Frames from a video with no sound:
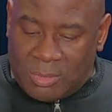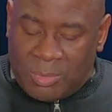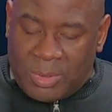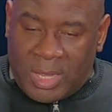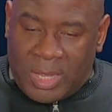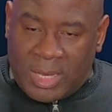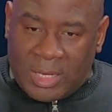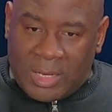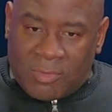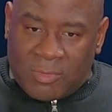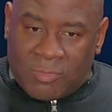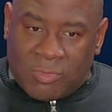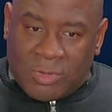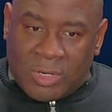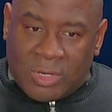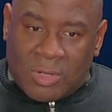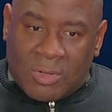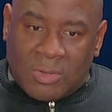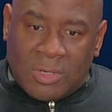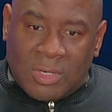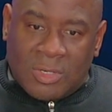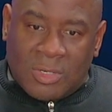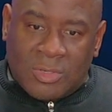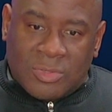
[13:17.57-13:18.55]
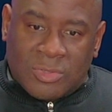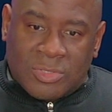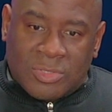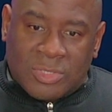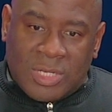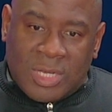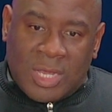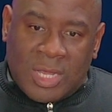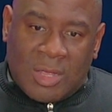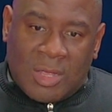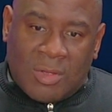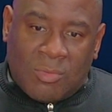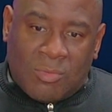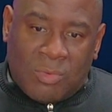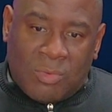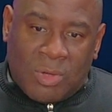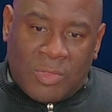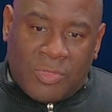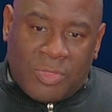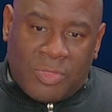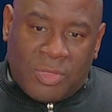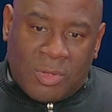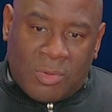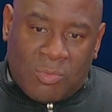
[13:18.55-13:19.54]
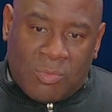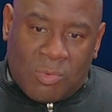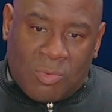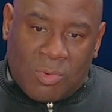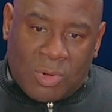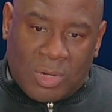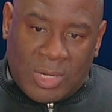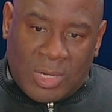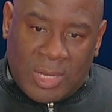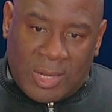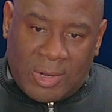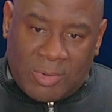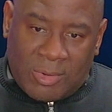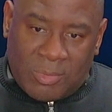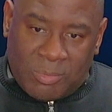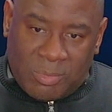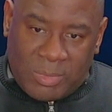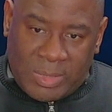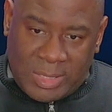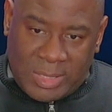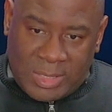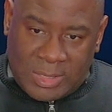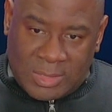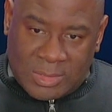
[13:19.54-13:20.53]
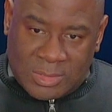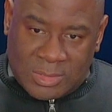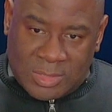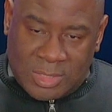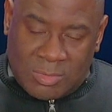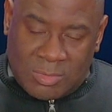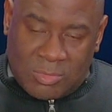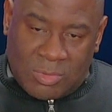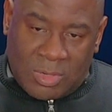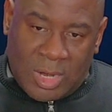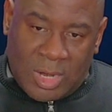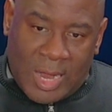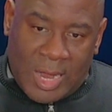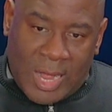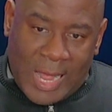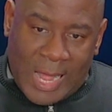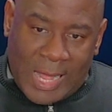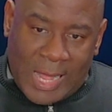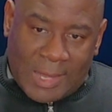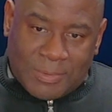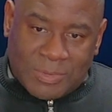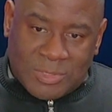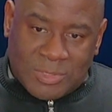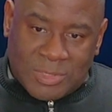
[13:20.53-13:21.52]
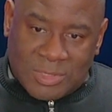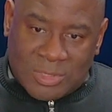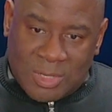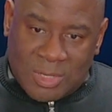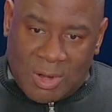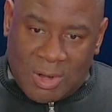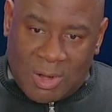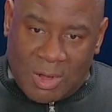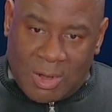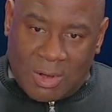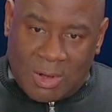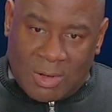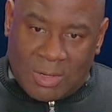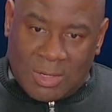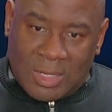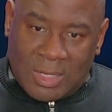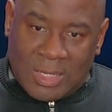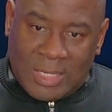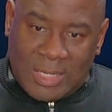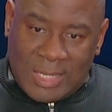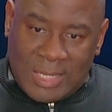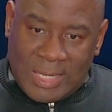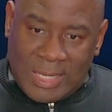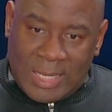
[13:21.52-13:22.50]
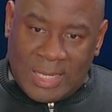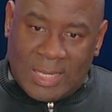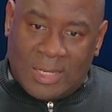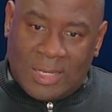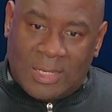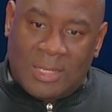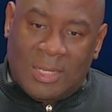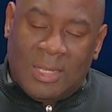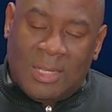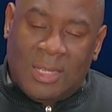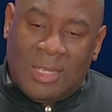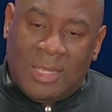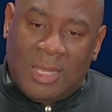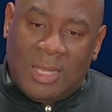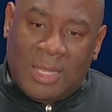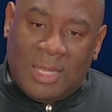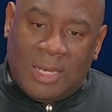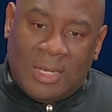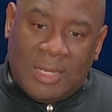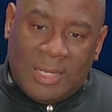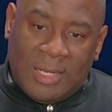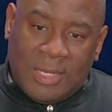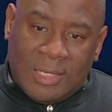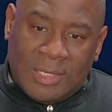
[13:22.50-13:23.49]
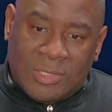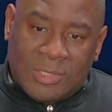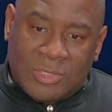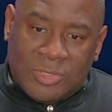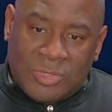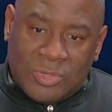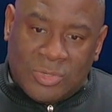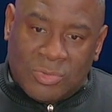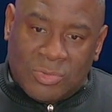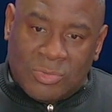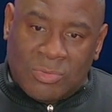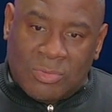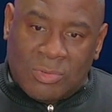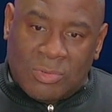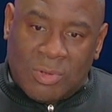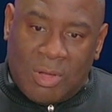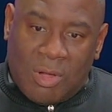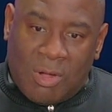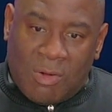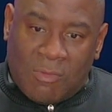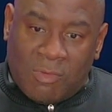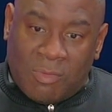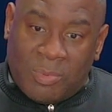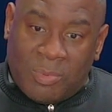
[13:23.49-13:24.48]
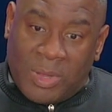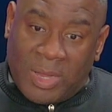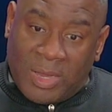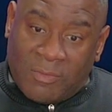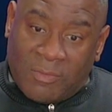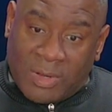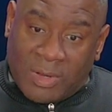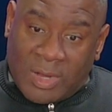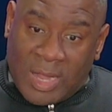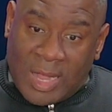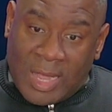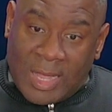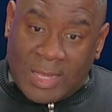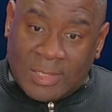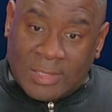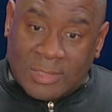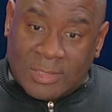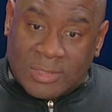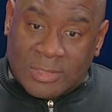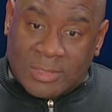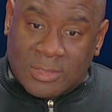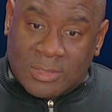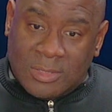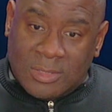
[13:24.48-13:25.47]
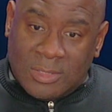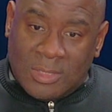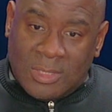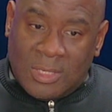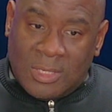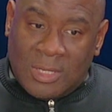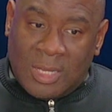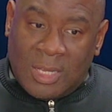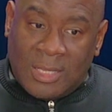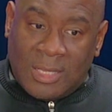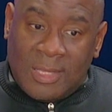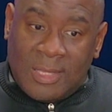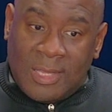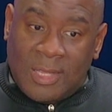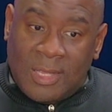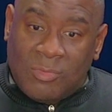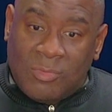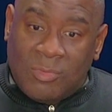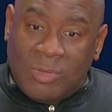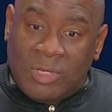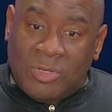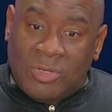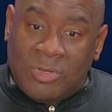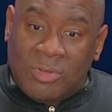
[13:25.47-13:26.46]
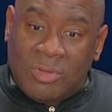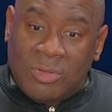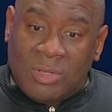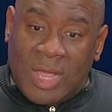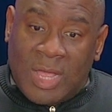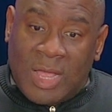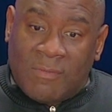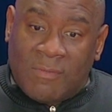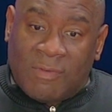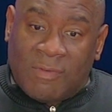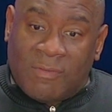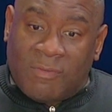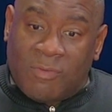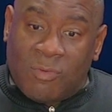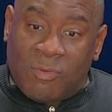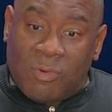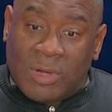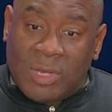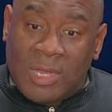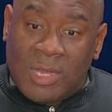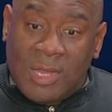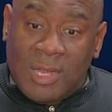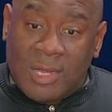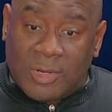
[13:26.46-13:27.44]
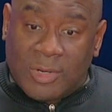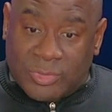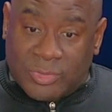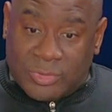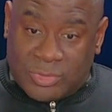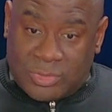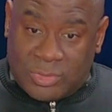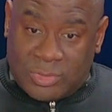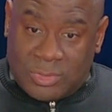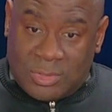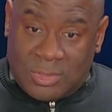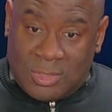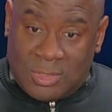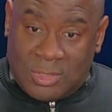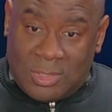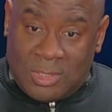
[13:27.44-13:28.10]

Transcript: but if we don't understand what the award letter means and what our options are, again, it leads to overpaying for college. And then we do that for 4 years